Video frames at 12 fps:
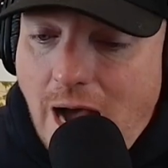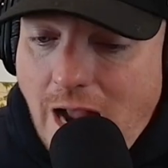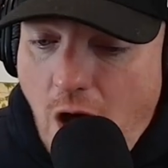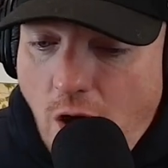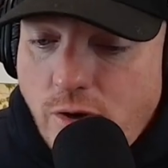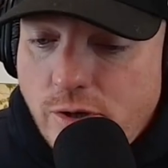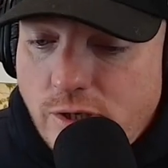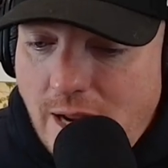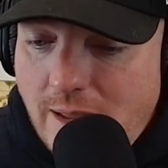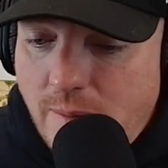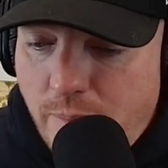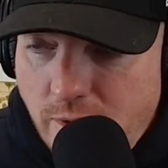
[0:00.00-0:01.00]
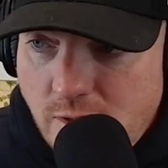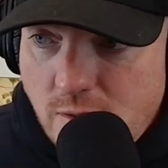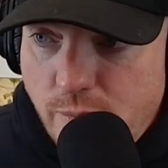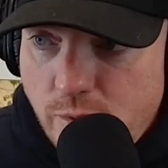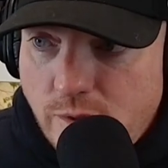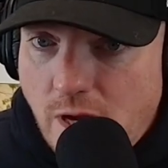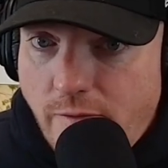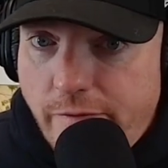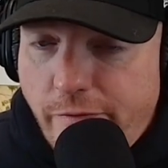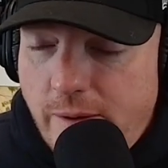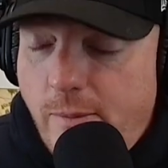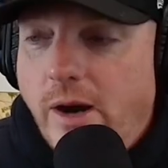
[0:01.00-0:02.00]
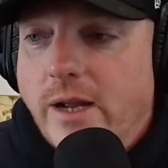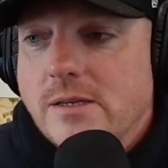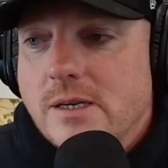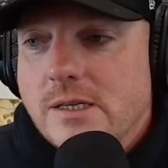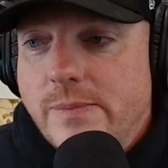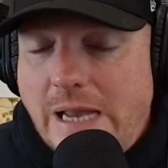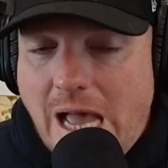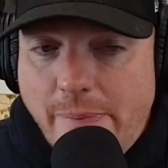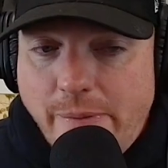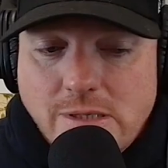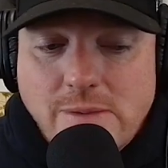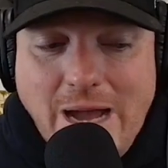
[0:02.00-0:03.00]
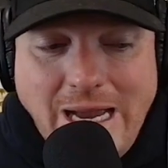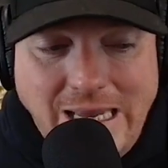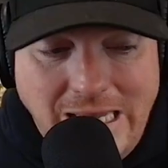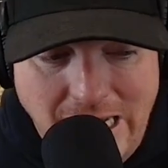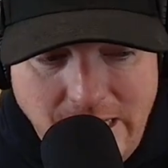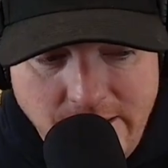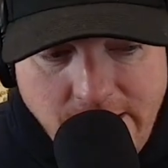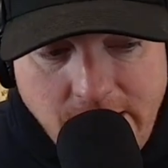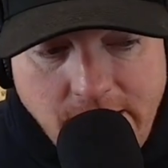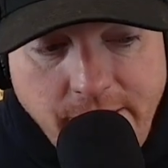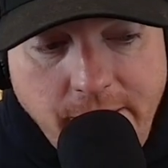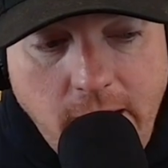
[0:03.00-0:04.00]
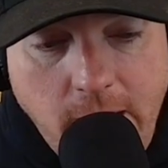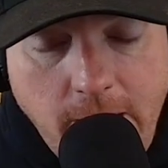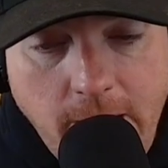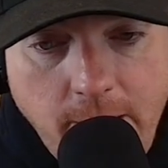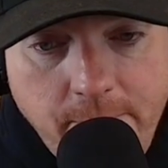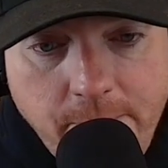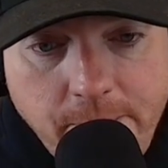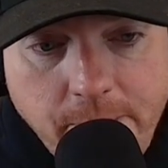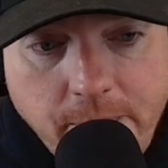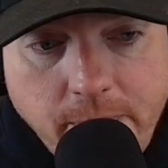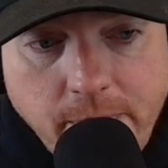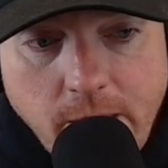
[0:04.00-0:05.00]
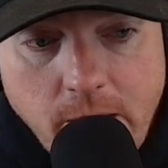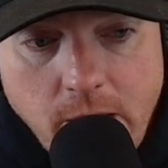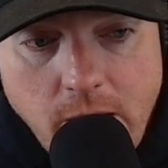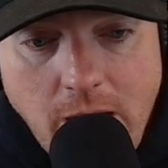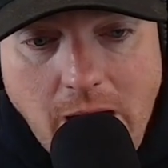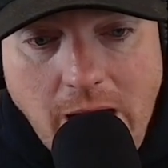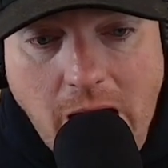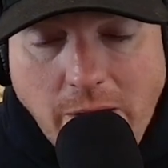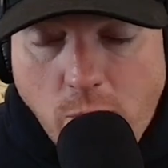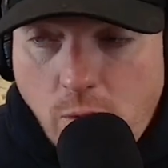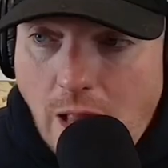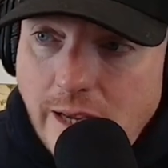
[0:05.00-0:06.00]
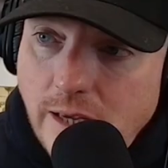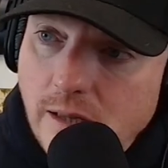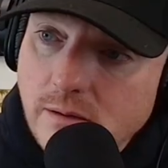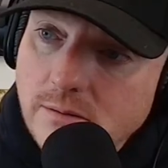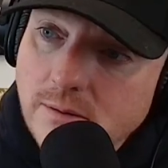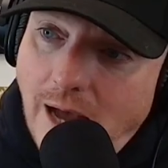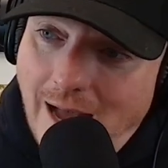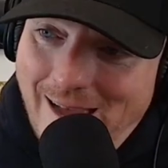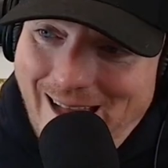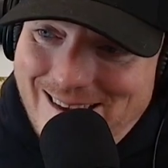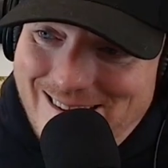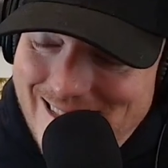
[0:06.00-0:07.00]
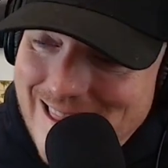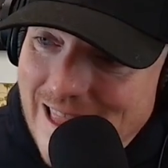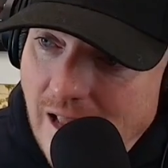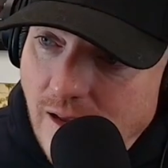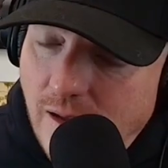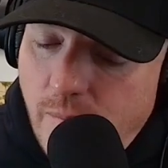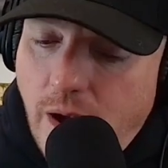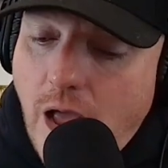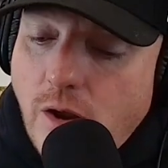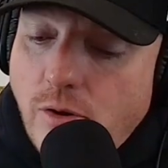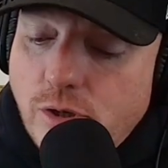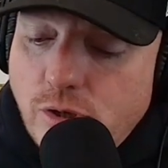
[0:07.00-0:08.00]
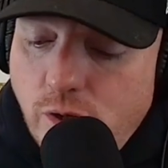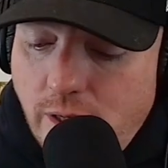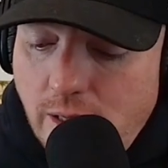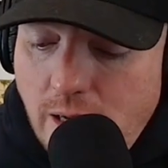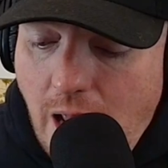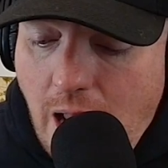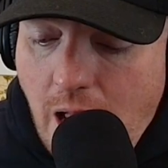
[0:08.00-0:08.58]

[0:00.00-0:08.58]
I understand the principles of a free market system and capitalism. I get it. Um, I, I don't like it. I didn't like it, but I understood it.